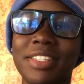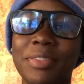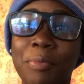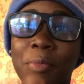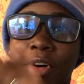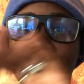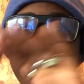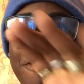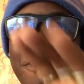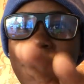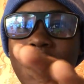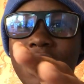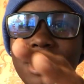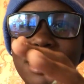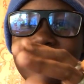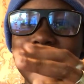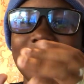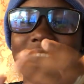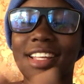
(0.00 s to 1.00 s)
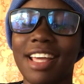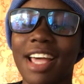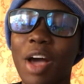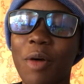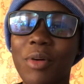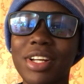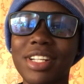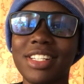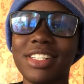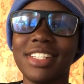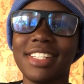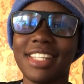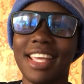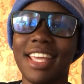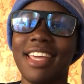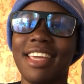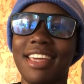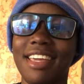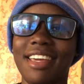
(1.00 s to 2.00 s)
but first I want to
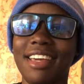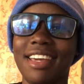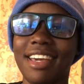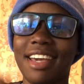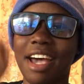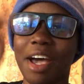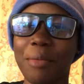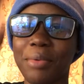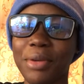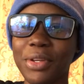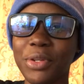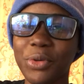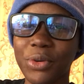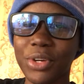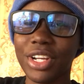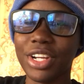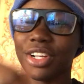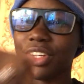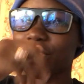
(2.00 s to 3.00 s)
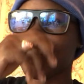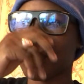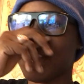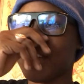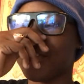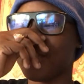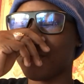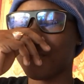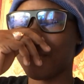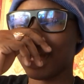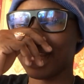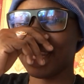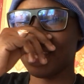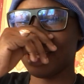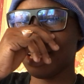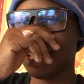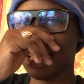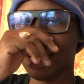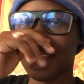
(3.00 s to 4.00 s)
say happy new year to
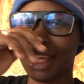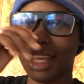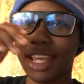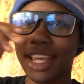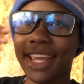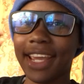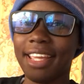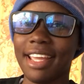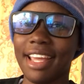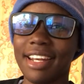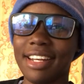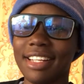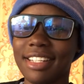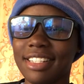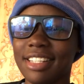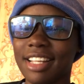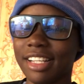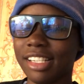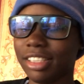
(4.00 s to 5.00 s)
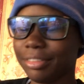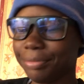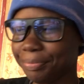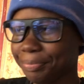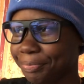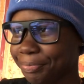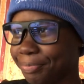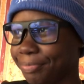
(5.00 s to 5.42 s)
everybody you understand